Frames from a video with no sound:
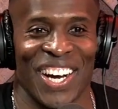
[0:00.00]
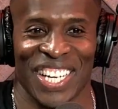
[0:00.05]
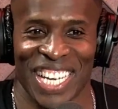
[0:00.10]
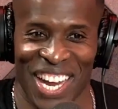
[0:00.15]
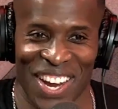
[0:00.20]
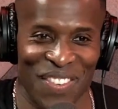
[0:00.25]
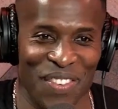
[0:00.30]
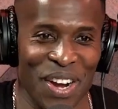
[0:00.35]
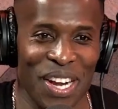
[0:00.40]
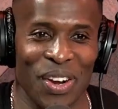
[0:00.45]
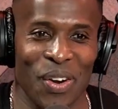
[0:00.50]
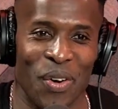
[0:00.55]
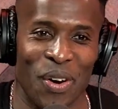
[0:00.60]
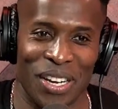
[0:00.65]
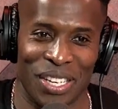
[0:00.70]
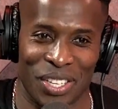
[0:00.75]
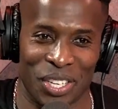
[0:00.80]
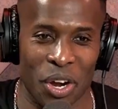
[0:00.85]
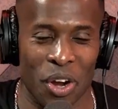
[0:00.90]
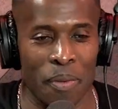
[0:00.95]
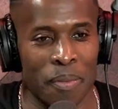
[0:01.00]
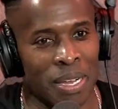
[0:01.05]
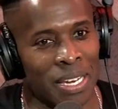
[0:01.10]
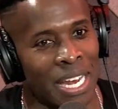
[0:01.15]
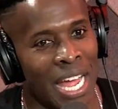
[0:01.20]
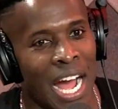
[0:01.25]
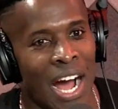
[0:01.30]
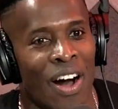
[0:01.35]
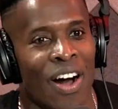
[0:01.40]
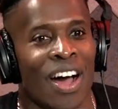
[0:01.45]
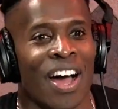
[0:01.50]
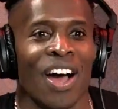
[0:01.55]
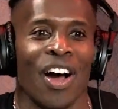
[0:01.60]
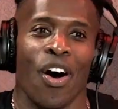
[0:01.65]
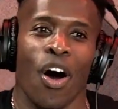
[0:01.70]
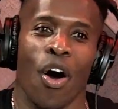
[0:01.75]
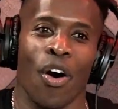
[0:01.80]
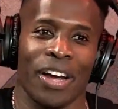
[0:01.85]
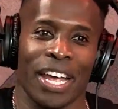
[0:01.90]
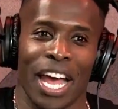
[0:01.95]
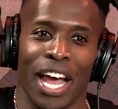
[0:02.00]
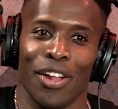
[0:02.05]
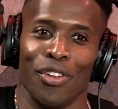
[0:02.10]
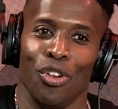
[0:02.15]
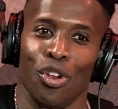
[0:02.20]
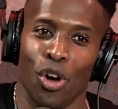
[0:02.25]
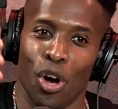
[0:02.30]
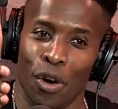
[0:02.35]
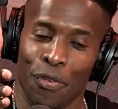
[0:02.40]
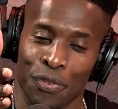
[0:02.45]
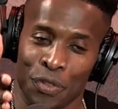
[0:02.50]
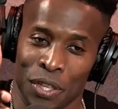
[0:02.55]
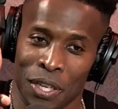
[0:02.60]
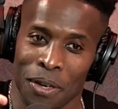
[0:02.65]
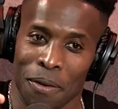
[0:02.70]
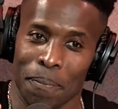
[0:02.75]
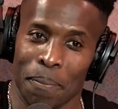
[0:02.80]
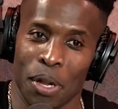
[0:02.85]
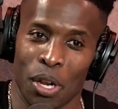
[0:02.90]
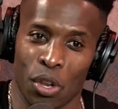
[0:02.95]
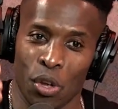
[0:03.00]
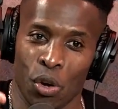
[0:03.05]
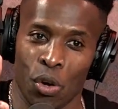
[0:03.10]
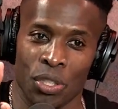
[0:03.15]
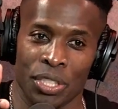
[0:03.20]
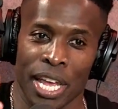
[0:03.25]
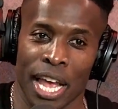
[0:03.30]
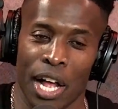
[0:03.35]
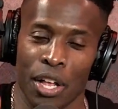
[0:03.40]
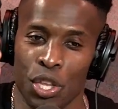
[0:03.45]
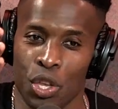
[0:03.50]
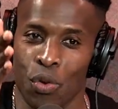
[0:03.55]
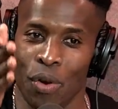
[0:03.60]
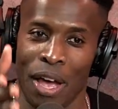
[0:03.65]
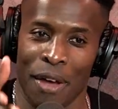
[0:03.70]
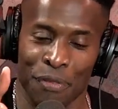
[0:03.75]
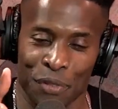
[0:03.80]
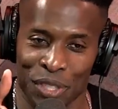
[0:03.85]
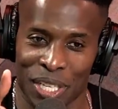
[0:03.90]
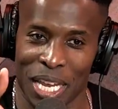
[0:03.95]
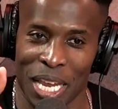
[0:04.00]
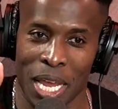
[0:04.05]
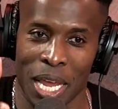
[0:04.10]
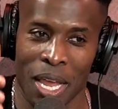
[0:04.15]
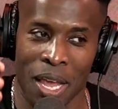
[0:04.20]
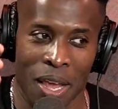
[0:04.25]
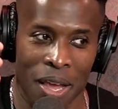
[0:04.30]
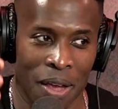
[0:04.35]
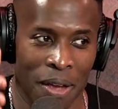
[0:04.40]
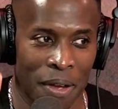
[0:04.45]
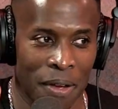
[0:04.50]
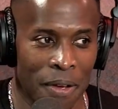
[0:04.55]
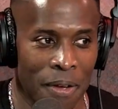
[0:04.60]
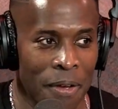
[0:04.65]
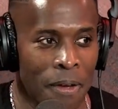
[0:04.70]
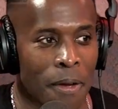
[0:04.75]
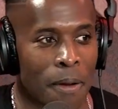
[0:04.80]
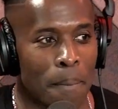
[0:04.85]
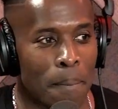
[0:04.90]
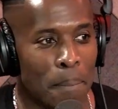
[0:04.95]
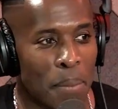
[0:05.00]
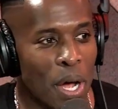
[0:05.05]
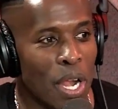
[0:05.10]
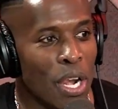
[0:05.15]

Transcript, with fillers: okay, we're going German now. Okay, Luft balloons, L U F T. L U F T, balloons,